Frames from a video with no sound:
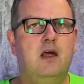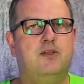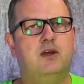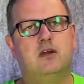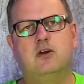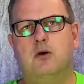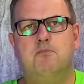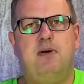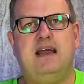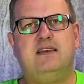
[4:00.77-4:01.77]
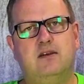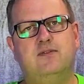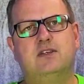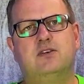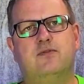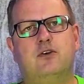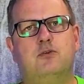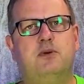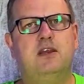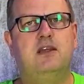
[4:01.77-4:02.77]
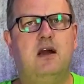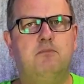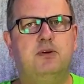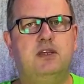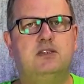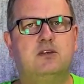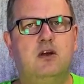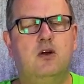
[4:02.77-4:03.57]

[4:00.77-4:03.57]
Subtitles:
The competitiveness of European companies